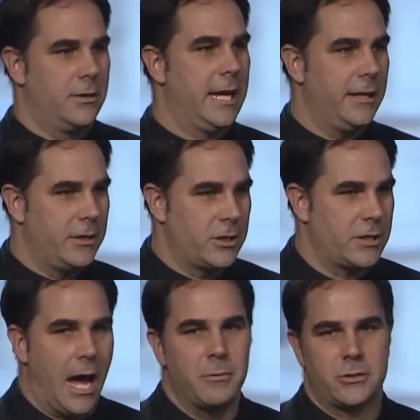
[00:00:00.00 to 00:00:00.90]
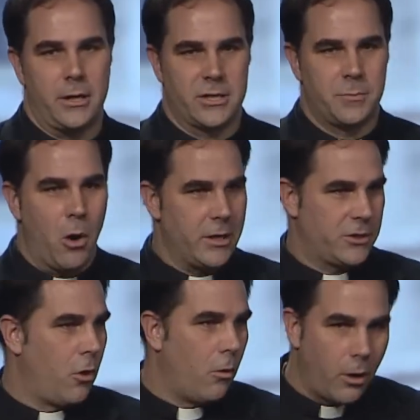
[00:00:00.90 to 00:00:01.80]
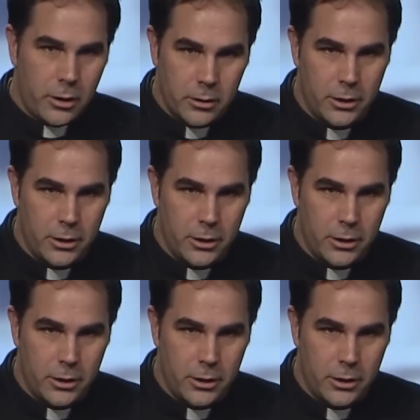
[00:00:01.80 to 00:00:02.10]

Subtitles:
kid that I was trying to smoke his corn,